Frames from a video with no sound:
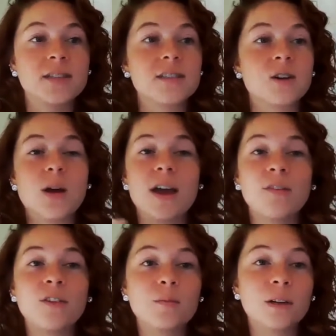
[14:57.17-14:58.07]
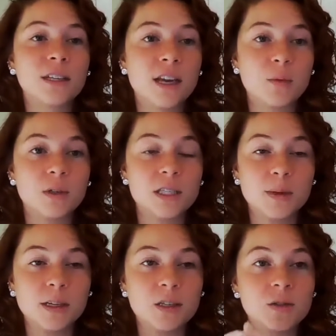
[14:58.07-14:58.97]
And so everybody that we
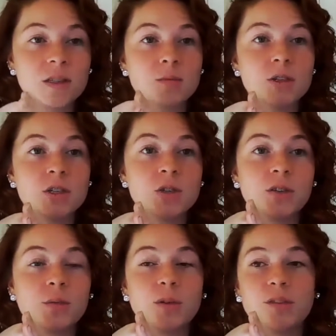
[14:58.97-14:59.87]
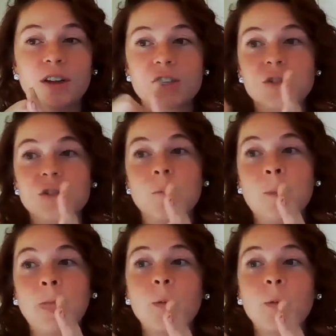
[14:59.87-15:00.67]
speak to is a mission-driven professional.